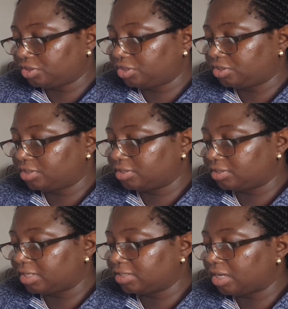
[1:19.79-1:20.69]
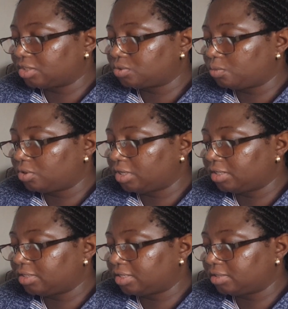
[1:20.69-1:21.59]
agents that are
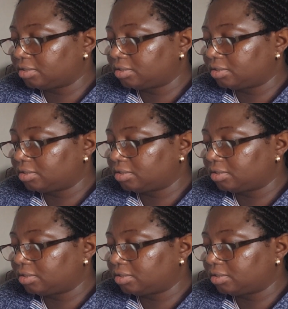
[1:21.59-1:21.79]
smaller than